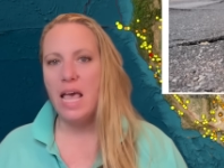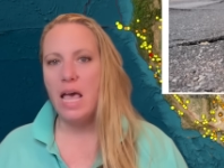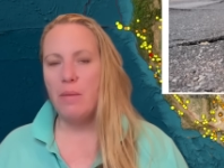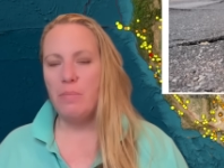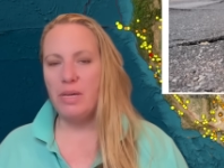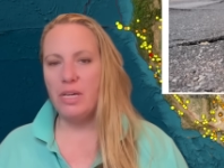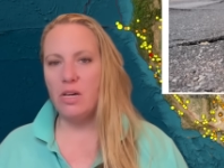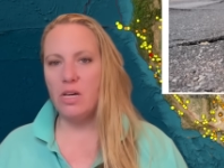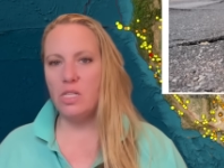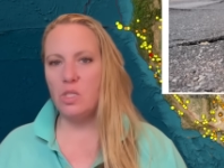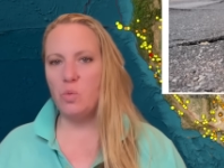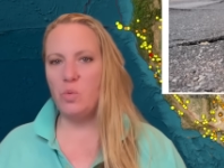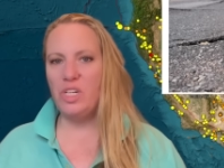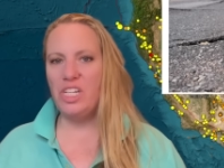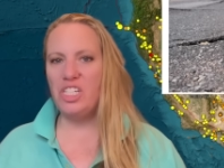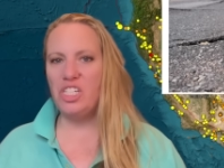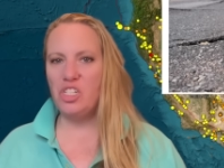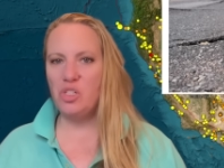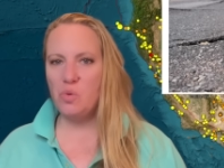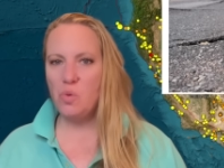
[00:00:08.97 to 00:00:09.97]
because we
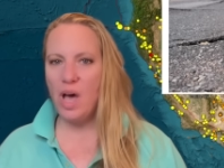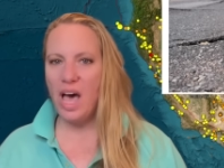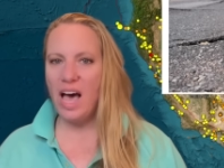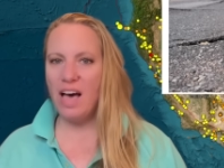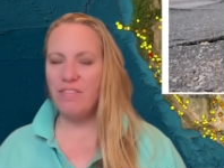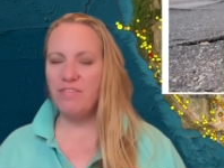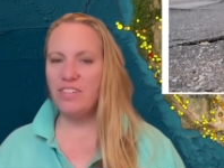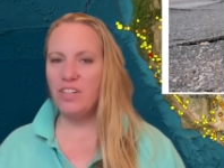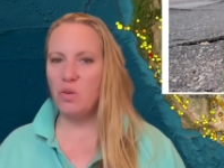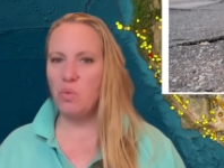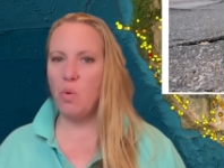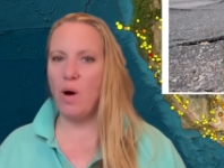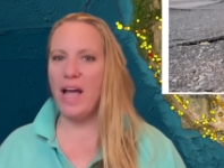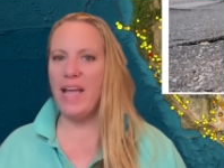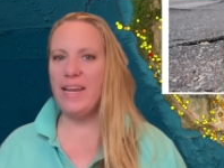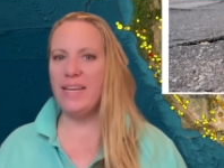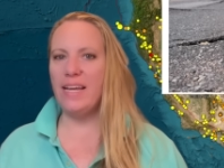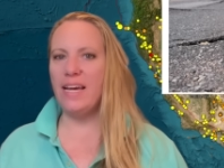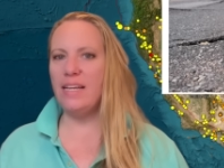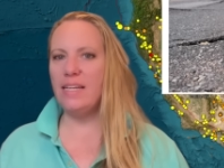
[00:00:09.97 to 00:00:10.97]
do have
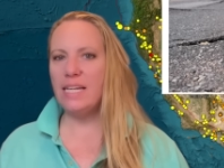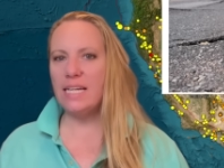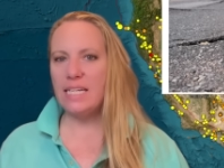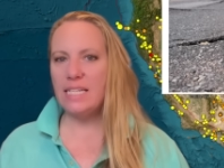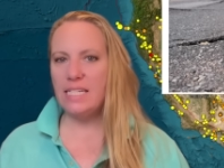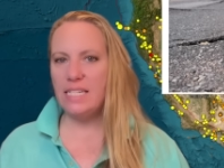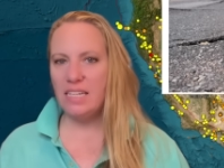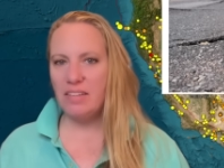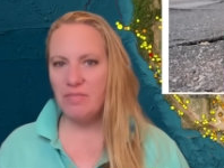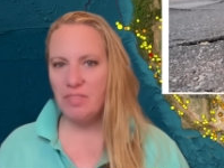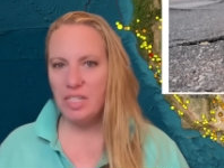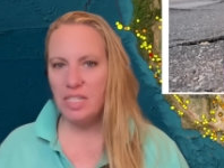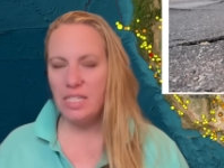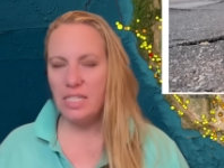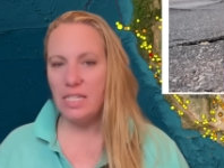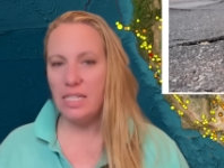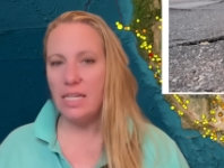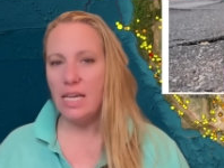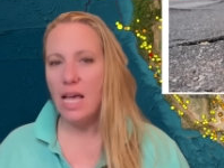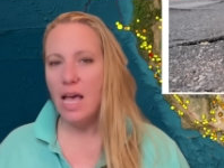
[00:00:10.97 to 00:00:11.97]
quite an activity